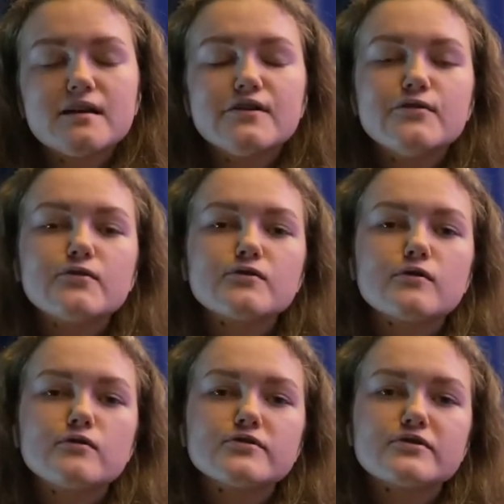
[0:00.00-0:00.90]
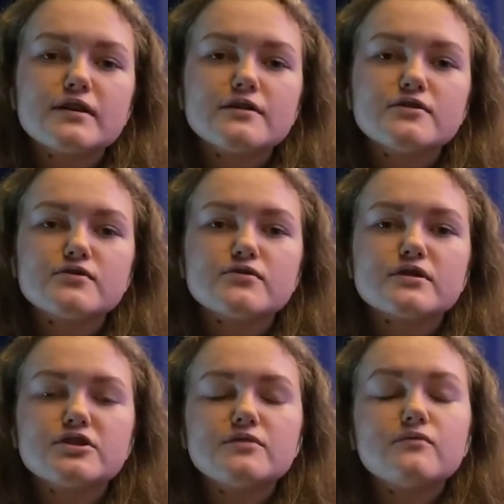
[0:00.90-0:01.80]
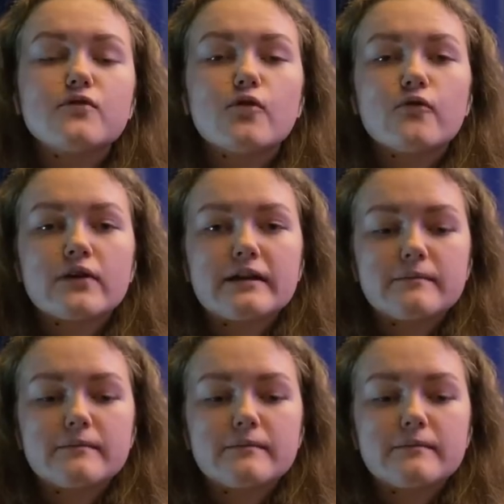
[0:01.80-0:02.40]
You can also get into the gym for free.